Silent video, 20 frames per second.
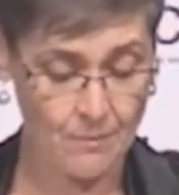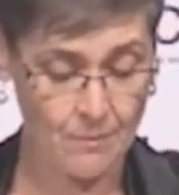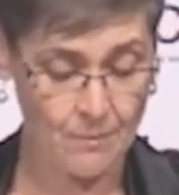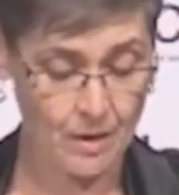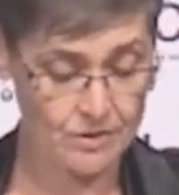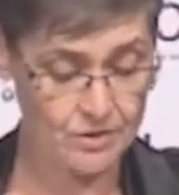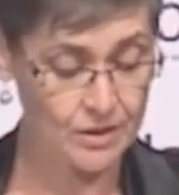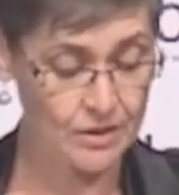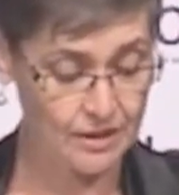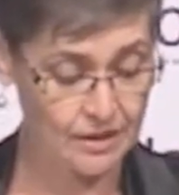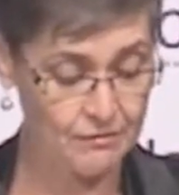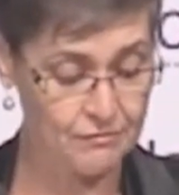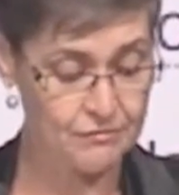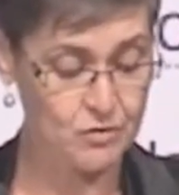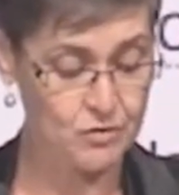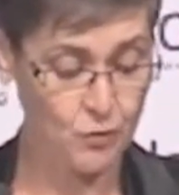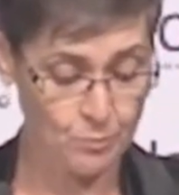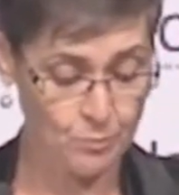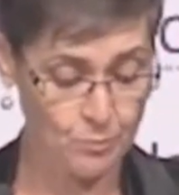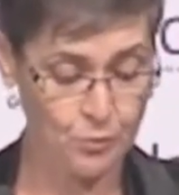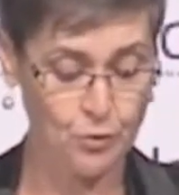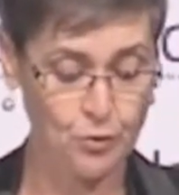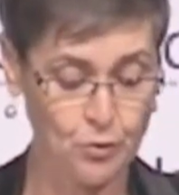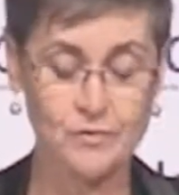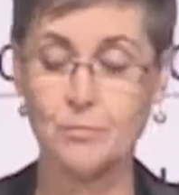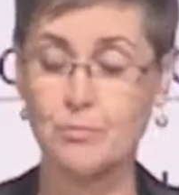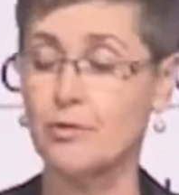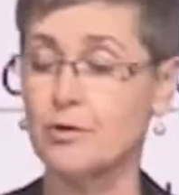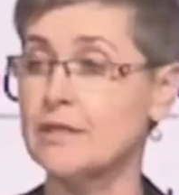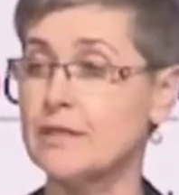to lift or improve
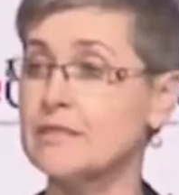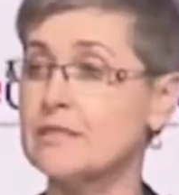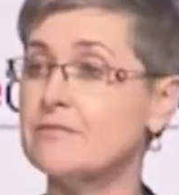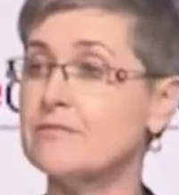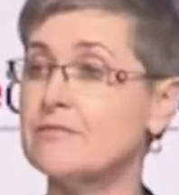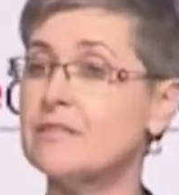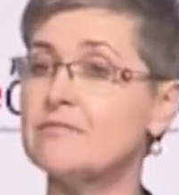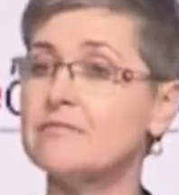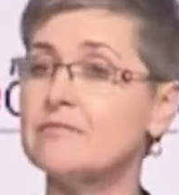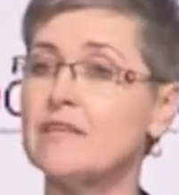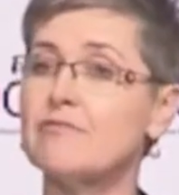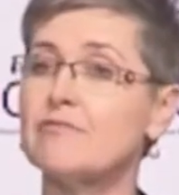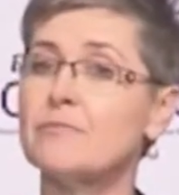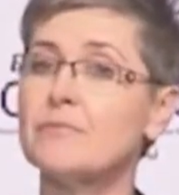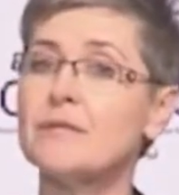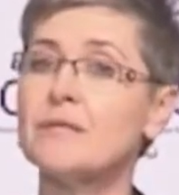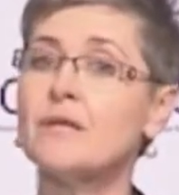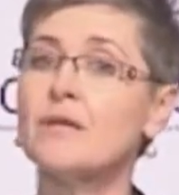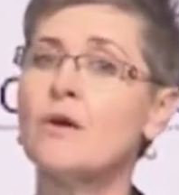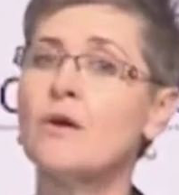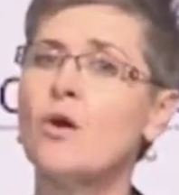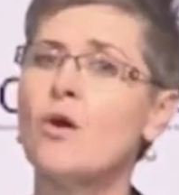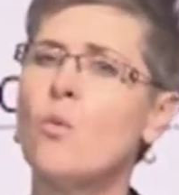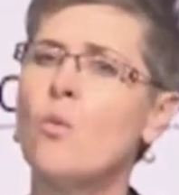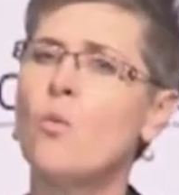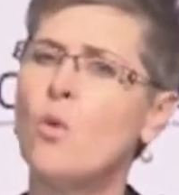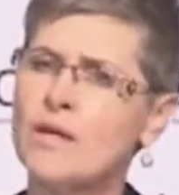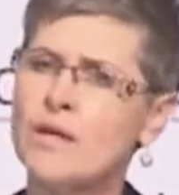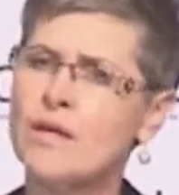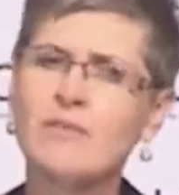the productivity of government,
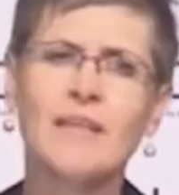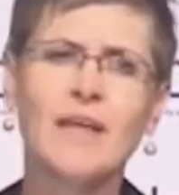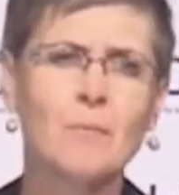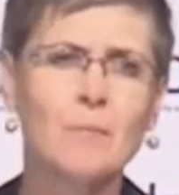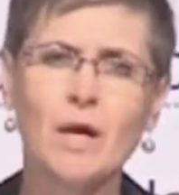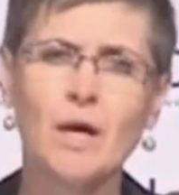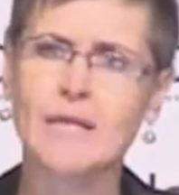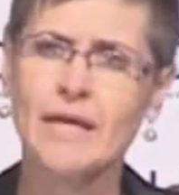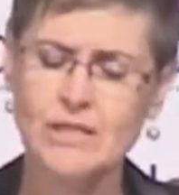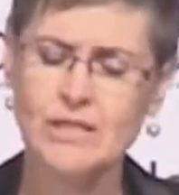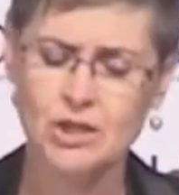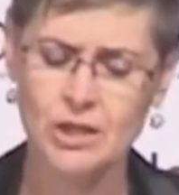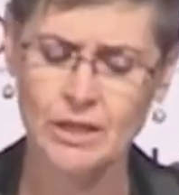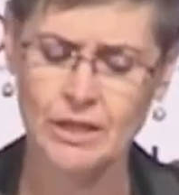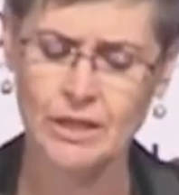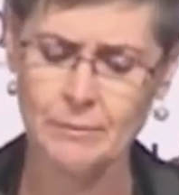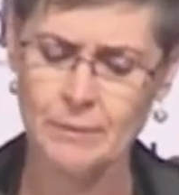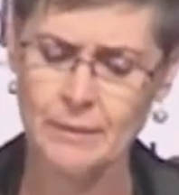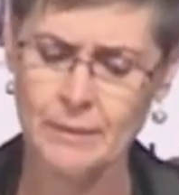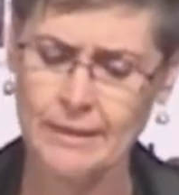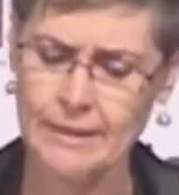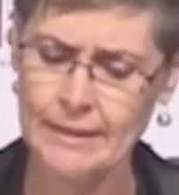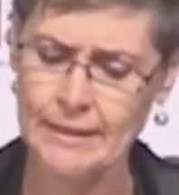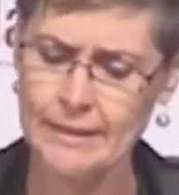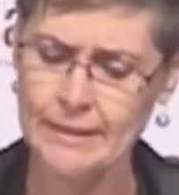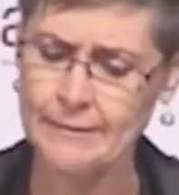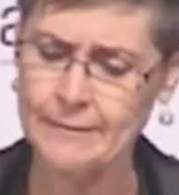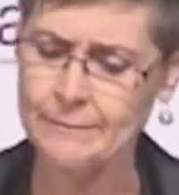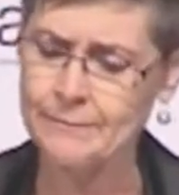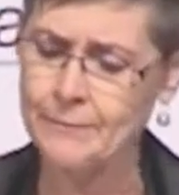whatever that might actually
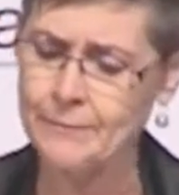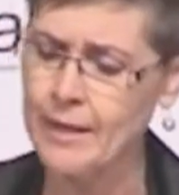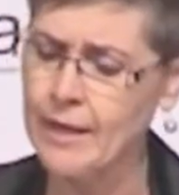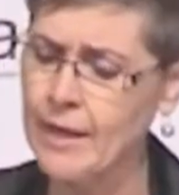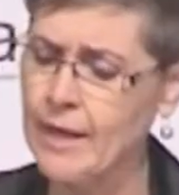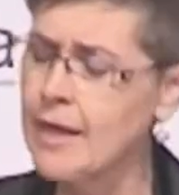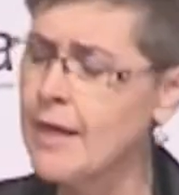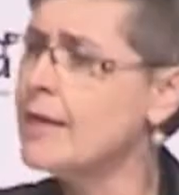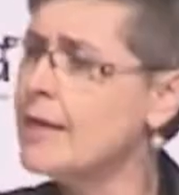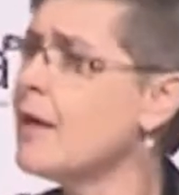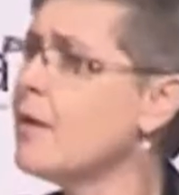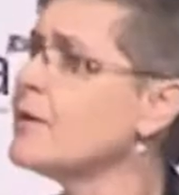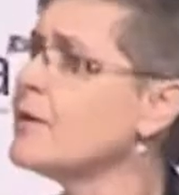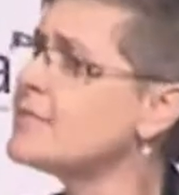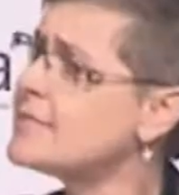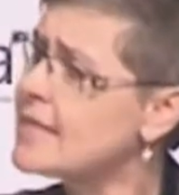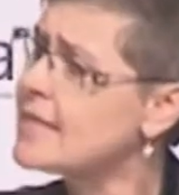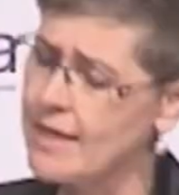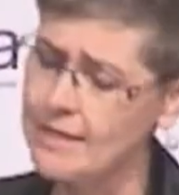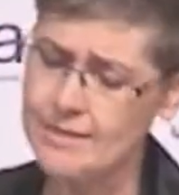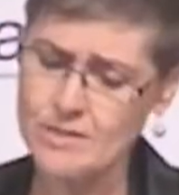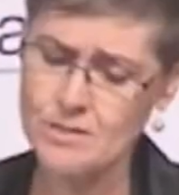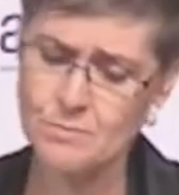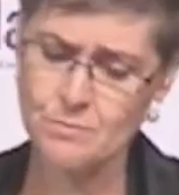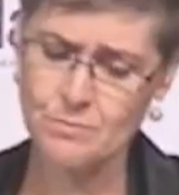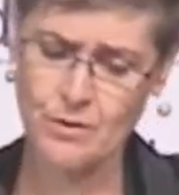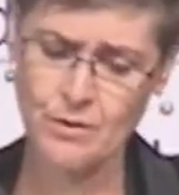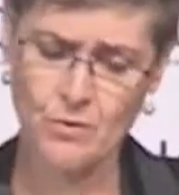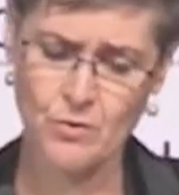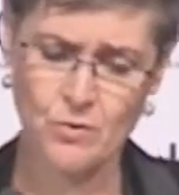mean. Now, I say this
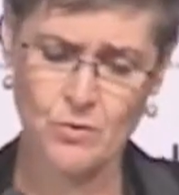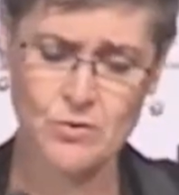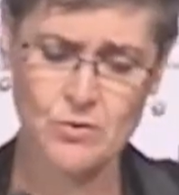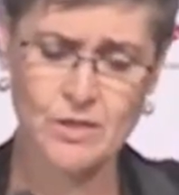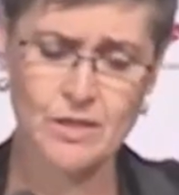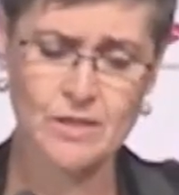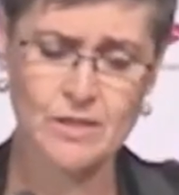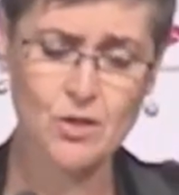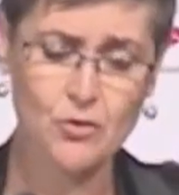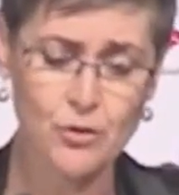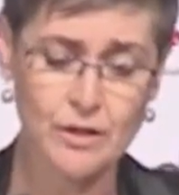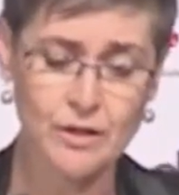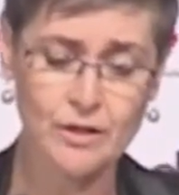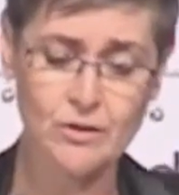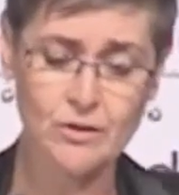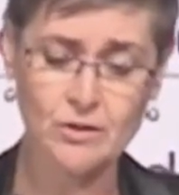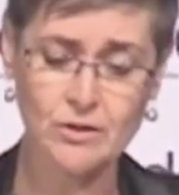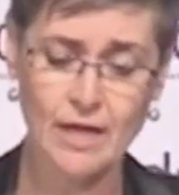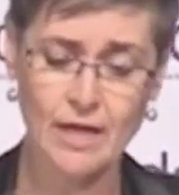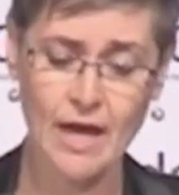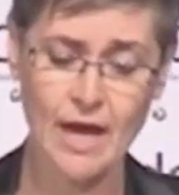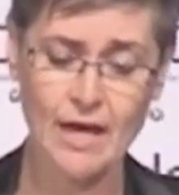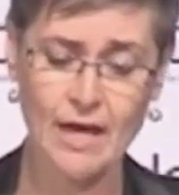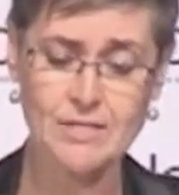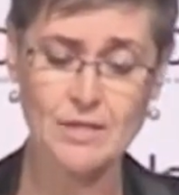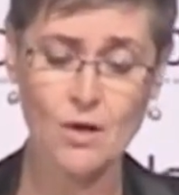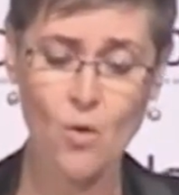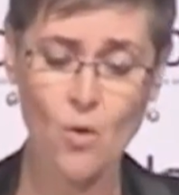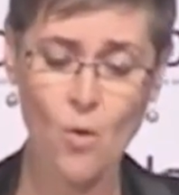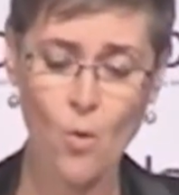because it's critical to
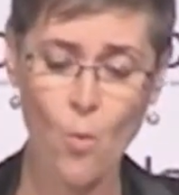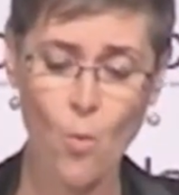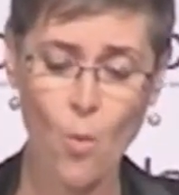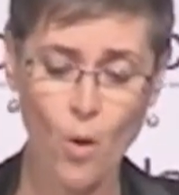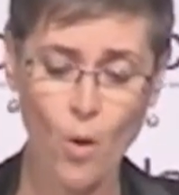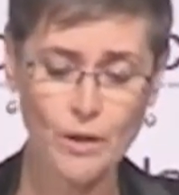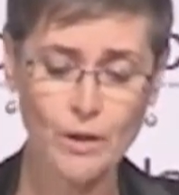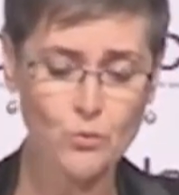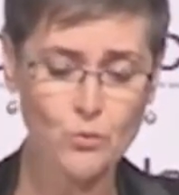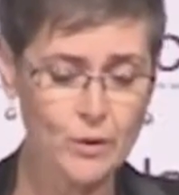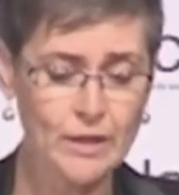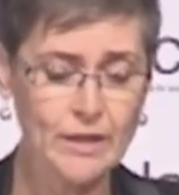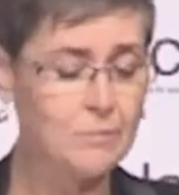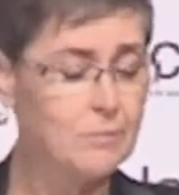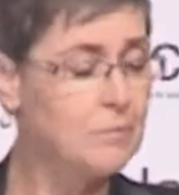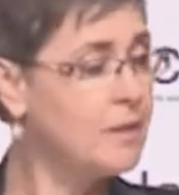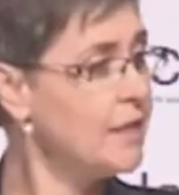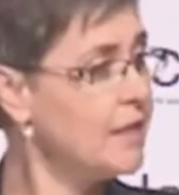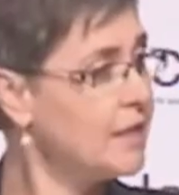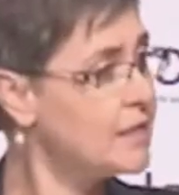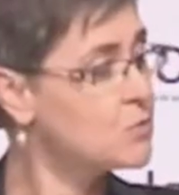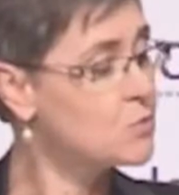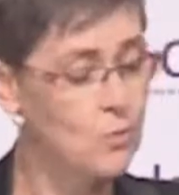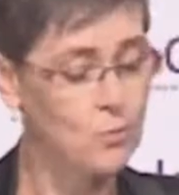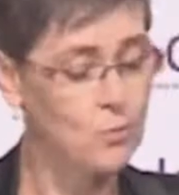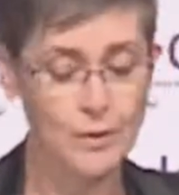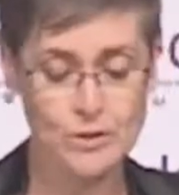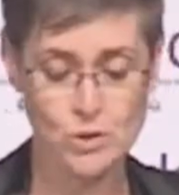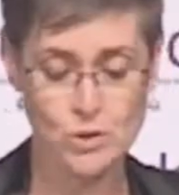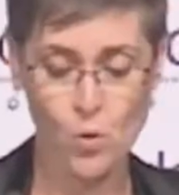ask what it really means when
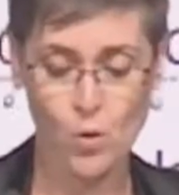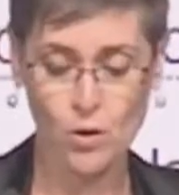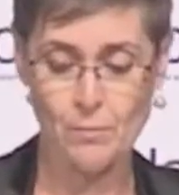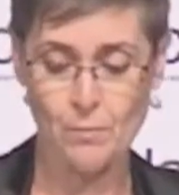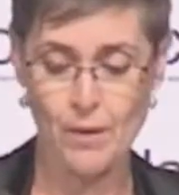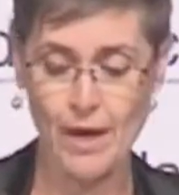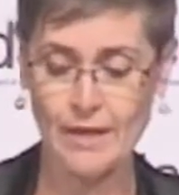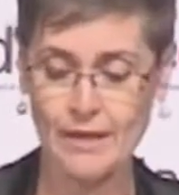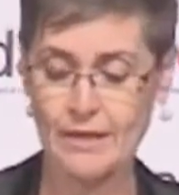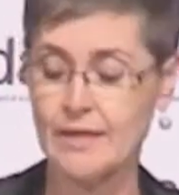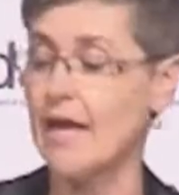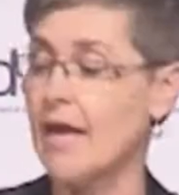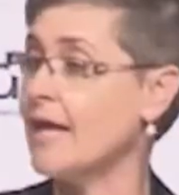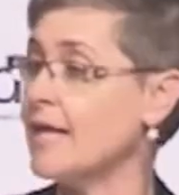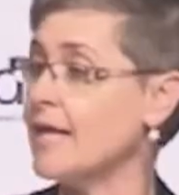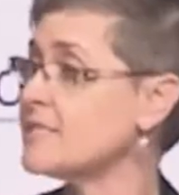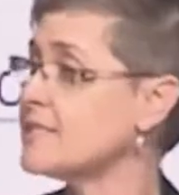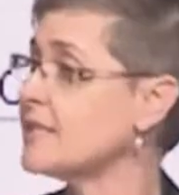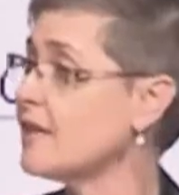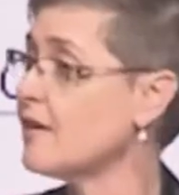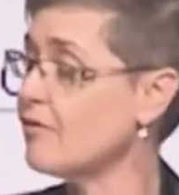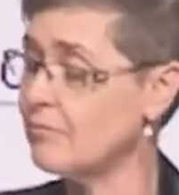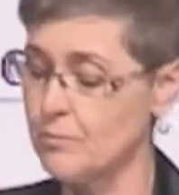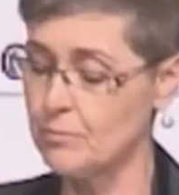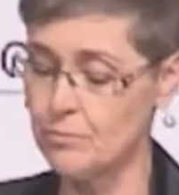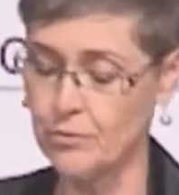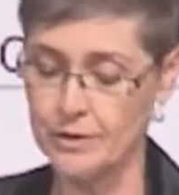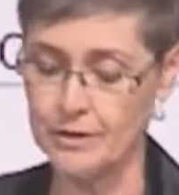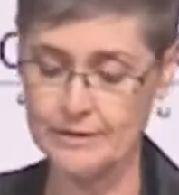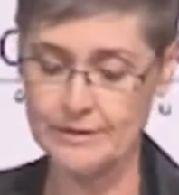we talk about enhancing government
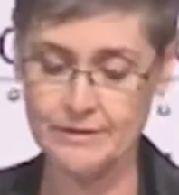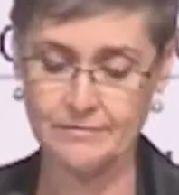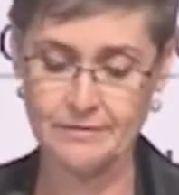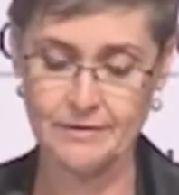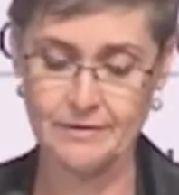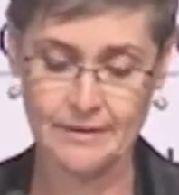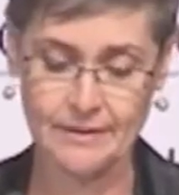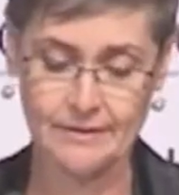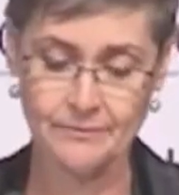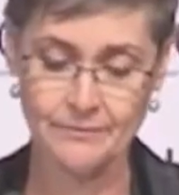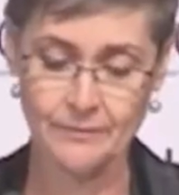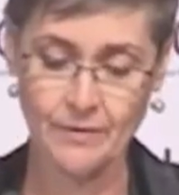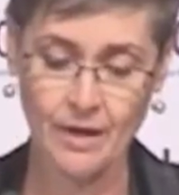productivity.